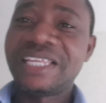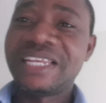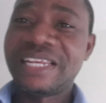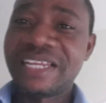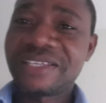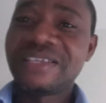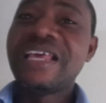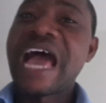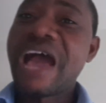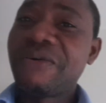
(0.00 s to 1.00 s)
Program.
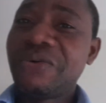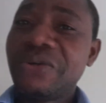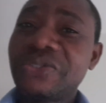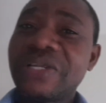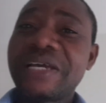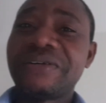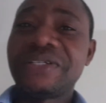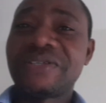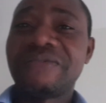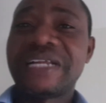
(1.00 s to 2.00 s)
It's a wonderful
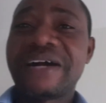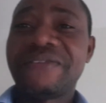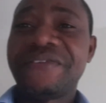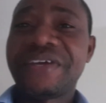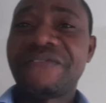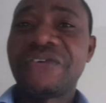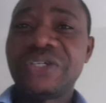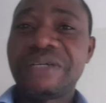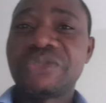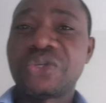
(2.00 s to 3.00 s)
moment,
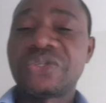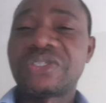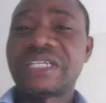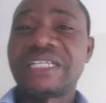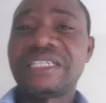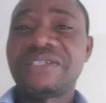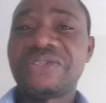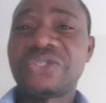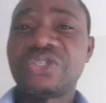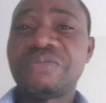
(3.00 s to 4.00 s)
and that's just the beginning.
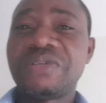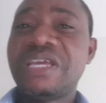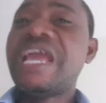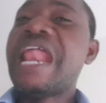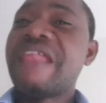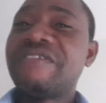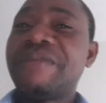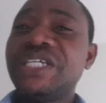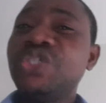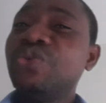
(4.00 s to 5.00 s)
And
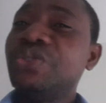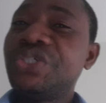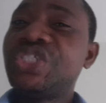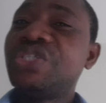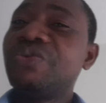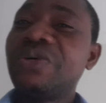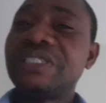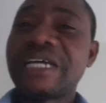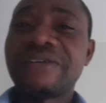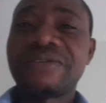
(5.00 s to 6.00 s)
we
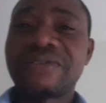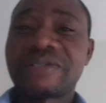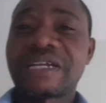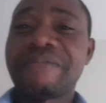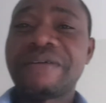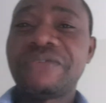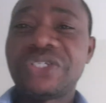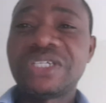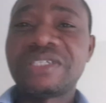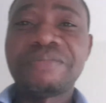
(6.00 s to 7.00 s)
see,
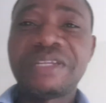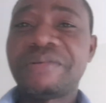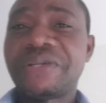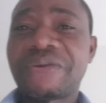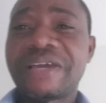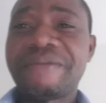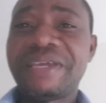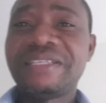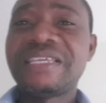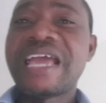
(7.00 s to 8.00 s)
I want to encourage
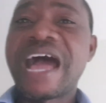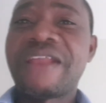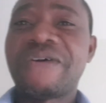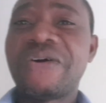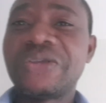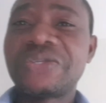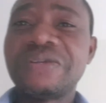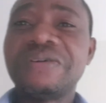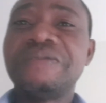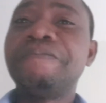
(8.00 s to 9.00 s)
someone out there for
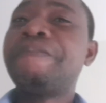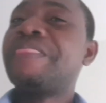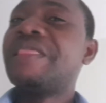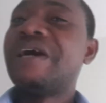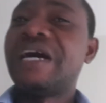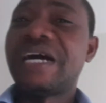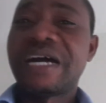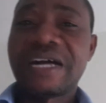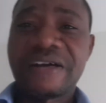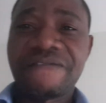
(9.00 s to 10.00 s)
them to also start their
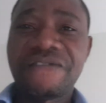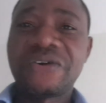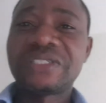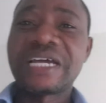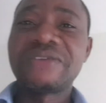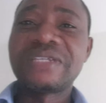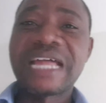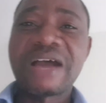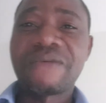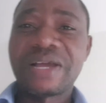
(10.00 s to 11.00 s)
YouTube. Never
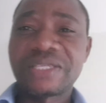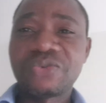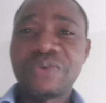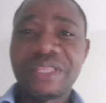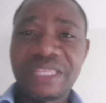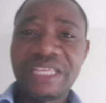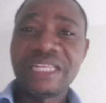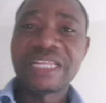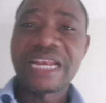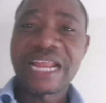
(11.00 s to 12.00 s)
mind, you reach the
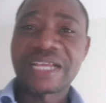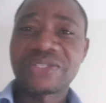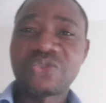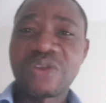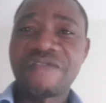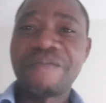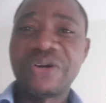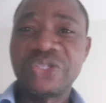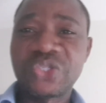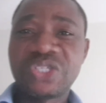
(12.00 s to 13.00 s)
1,000 subscriber, which
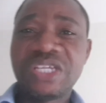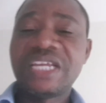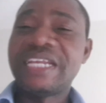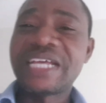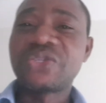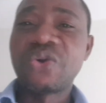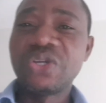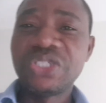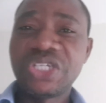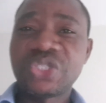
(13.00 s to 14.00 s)
is the minimum
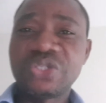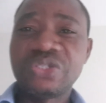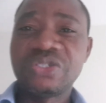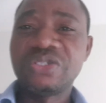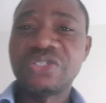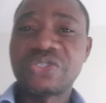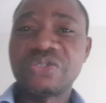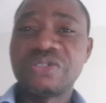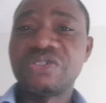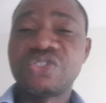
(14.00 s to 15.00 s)
requirement, and also